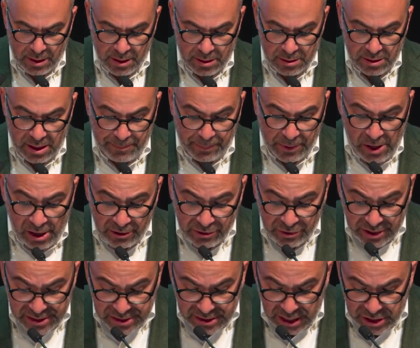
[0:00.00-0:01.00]
The
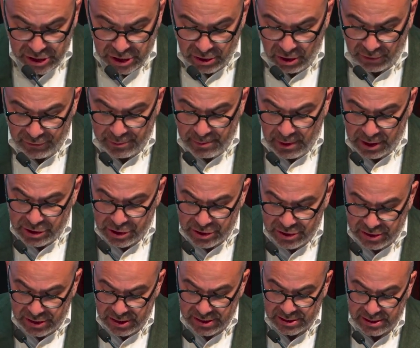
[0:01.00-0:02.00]
prioritization of
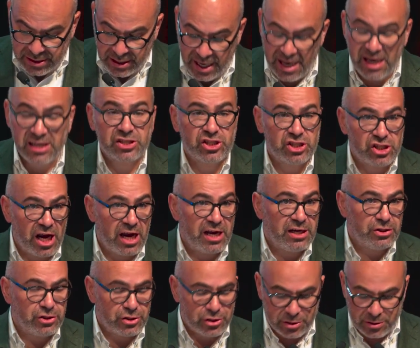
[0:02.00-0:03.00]
emergencies has
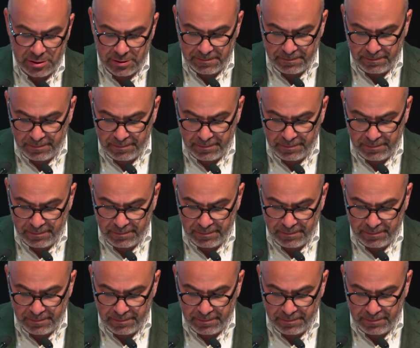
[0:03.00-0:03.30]
changed.